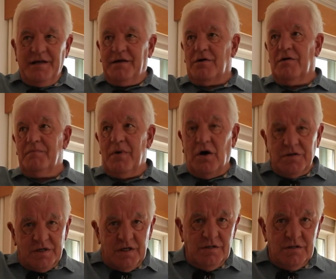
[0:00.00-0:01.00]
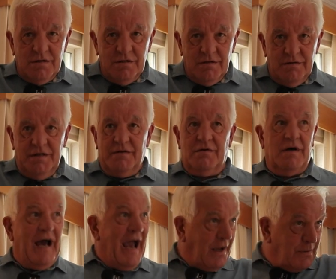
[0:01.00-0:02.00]
You've got Oscars, you've
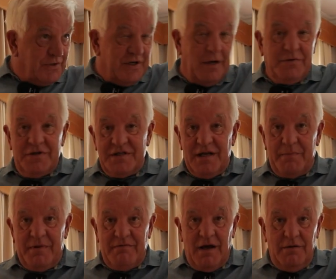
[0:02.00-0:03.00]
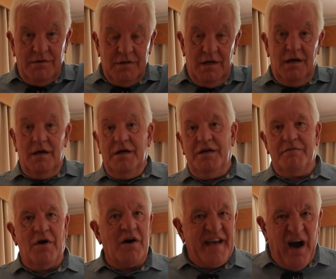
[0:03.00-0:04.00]
got Aqua Show just up the road. You've
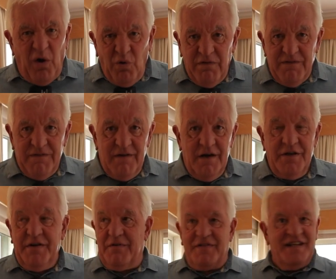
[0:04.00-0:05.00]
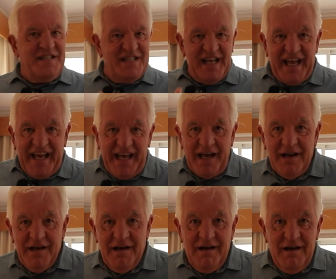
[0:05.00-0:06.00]
got golf, you've got the sea,
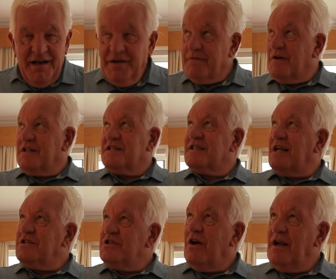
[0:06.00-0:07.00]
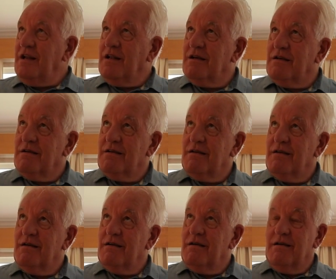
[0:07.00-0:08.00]
you've got the sunshine.
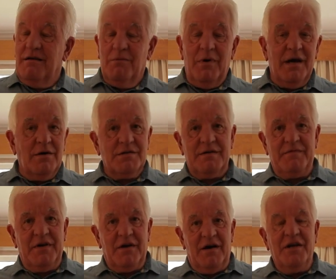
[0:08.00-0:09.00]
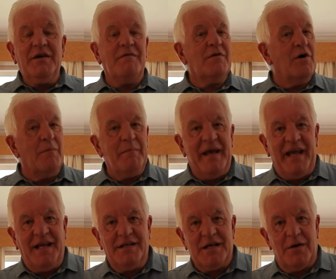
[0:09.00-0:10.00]
What else have you got? You haven't got
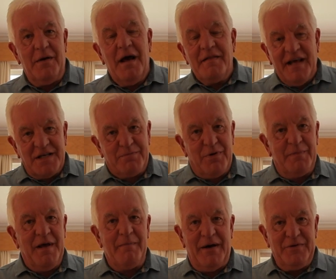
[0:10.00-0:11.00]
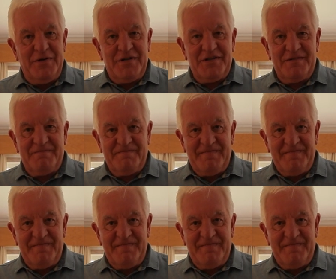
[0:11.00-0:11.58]
me, so that's probably a bonus.